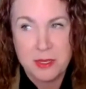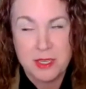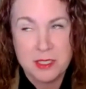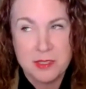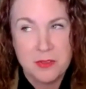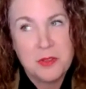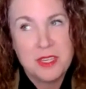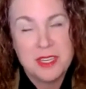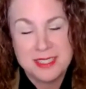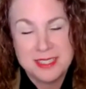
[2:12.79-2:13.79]
because if you
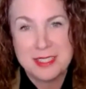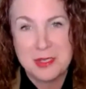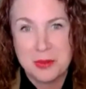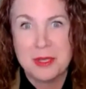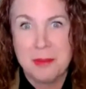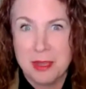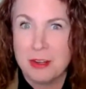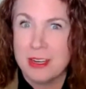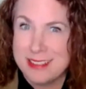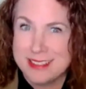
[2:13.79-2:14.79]
think it doesn't really
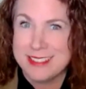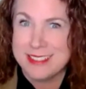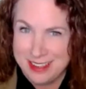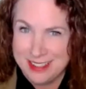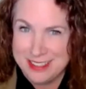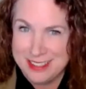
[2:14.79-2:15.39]
matter, yes, it does.